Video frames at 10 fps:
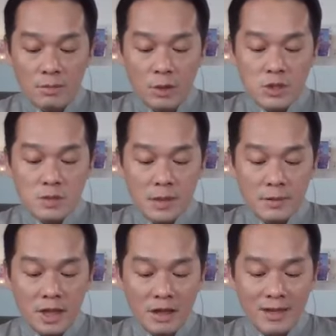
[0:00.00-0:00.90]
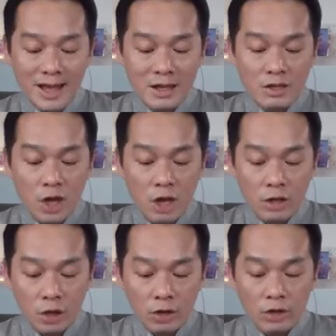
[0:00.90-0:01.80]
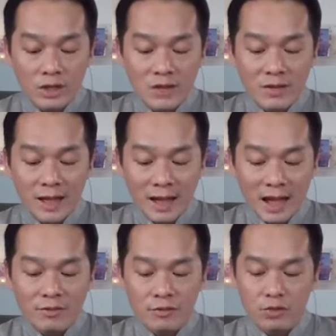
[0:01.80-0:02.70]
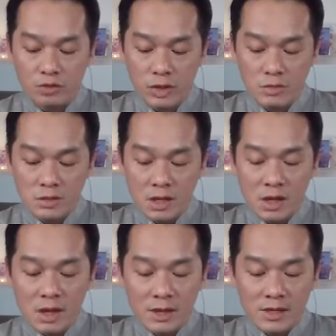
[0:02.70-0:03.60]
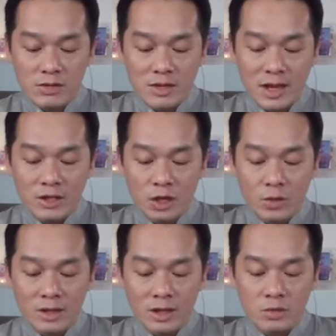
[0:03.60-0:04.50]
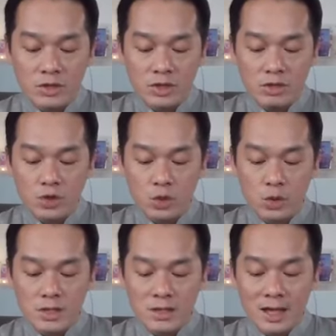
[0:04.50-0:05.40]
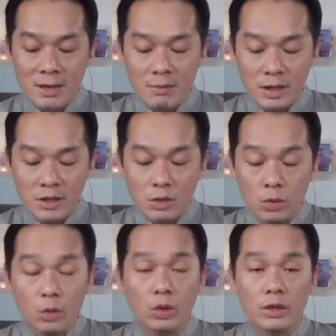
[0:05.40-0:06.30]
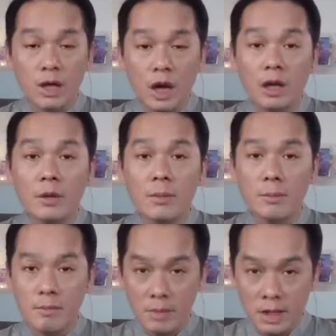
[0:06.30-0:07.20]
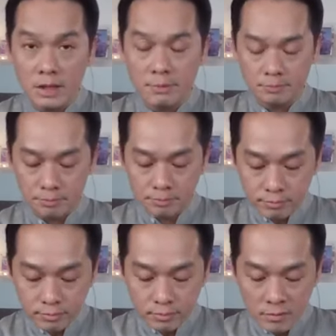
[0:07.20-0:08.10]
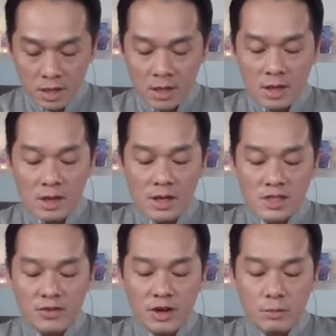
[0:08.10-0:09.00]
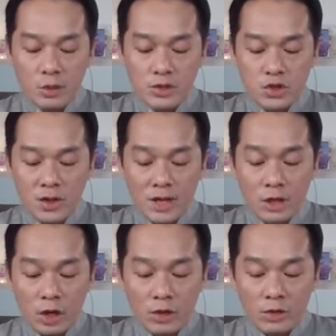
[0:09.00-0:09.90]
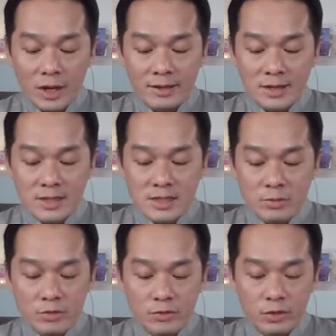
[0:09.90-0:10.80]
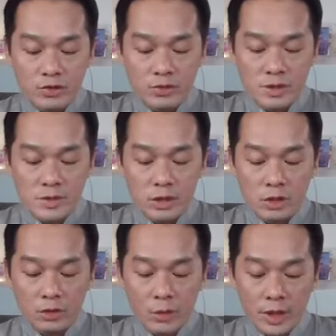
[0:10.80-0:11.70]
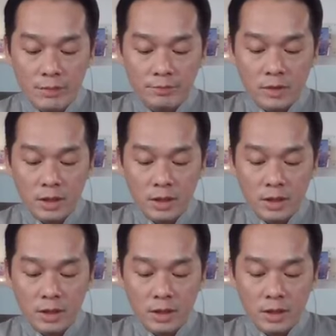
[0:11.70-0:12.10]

Most people have had not honored even half of the dreams and had to die knowing that it was due to choices they had made or not made. It is very important to try and honor at least some of your dreams along the way.